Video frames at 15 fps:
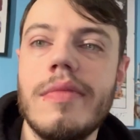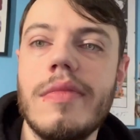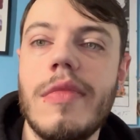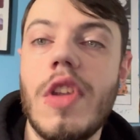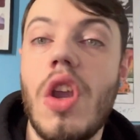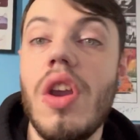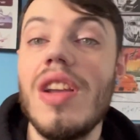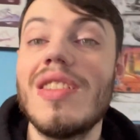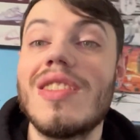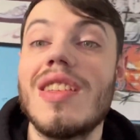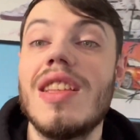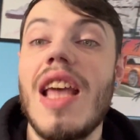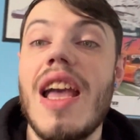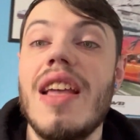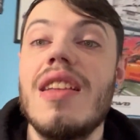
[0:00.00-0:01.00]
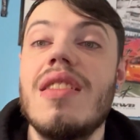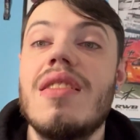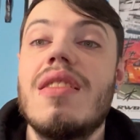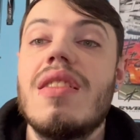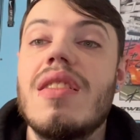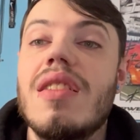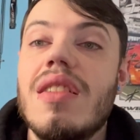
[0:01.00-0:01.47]
All right, so that
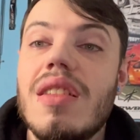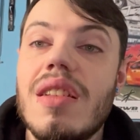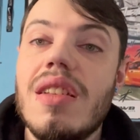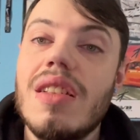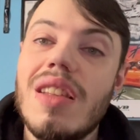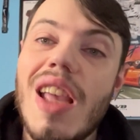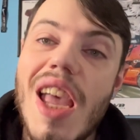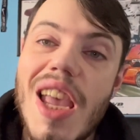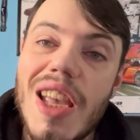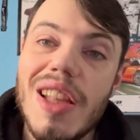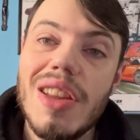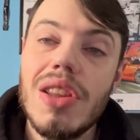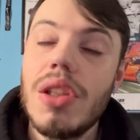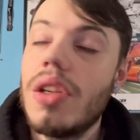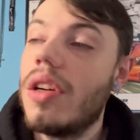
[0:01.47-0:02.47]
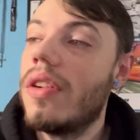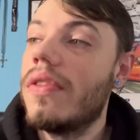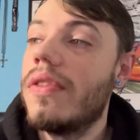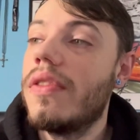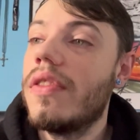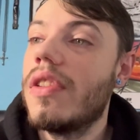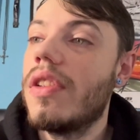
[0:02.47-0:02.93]
is the end
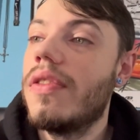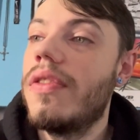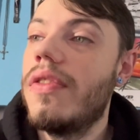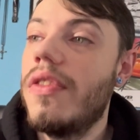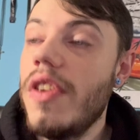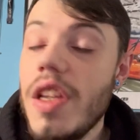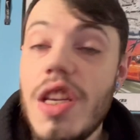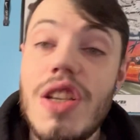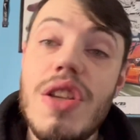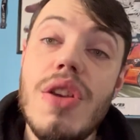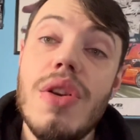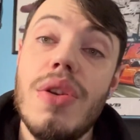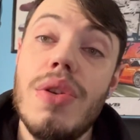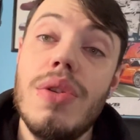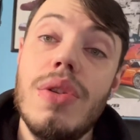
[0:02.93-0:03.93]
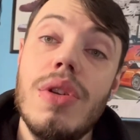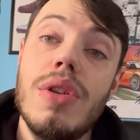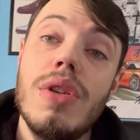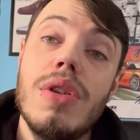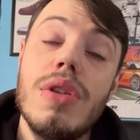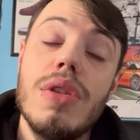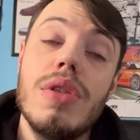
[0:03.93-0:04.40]
of the video.
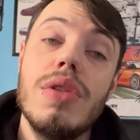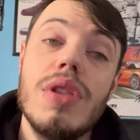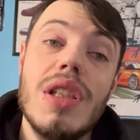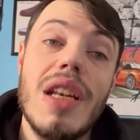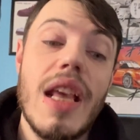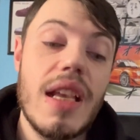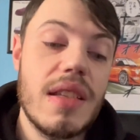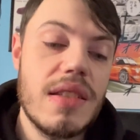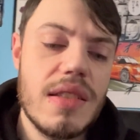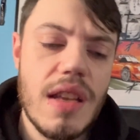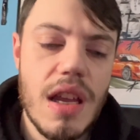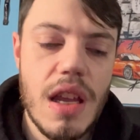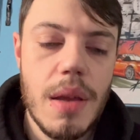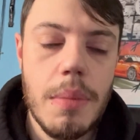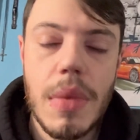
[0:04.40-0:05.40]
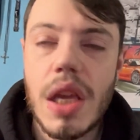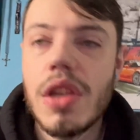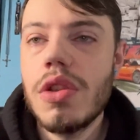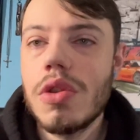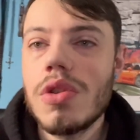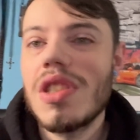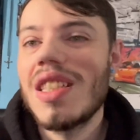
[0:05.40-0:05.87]
The next time
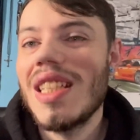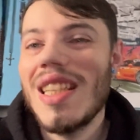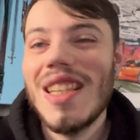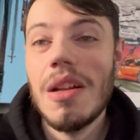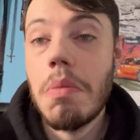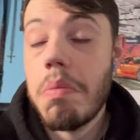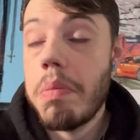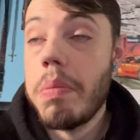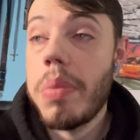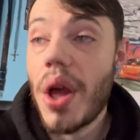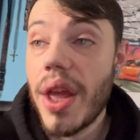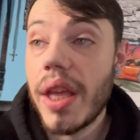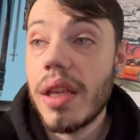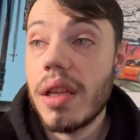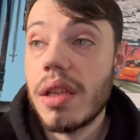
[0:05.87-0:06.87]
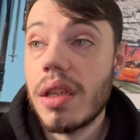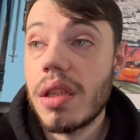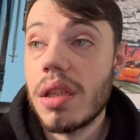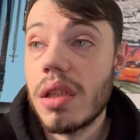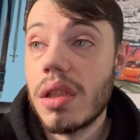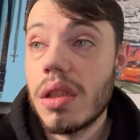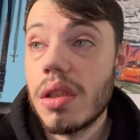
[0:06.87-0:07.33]
you'll see the bike,
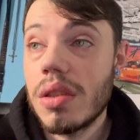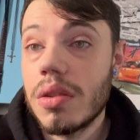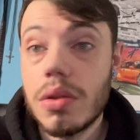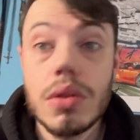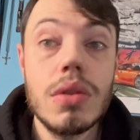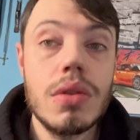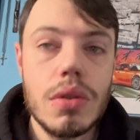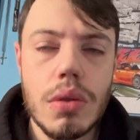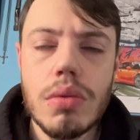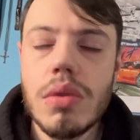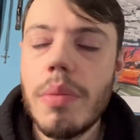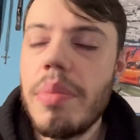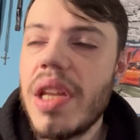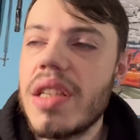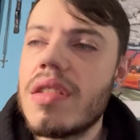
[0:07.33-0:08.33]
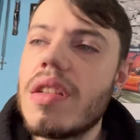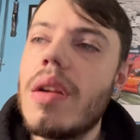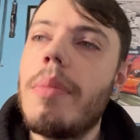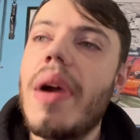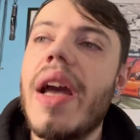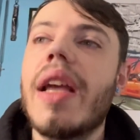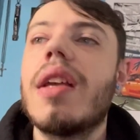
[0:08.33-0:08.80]
or all the bits of the
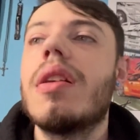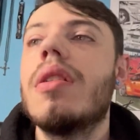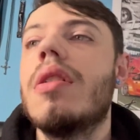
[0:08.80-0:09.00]
bike,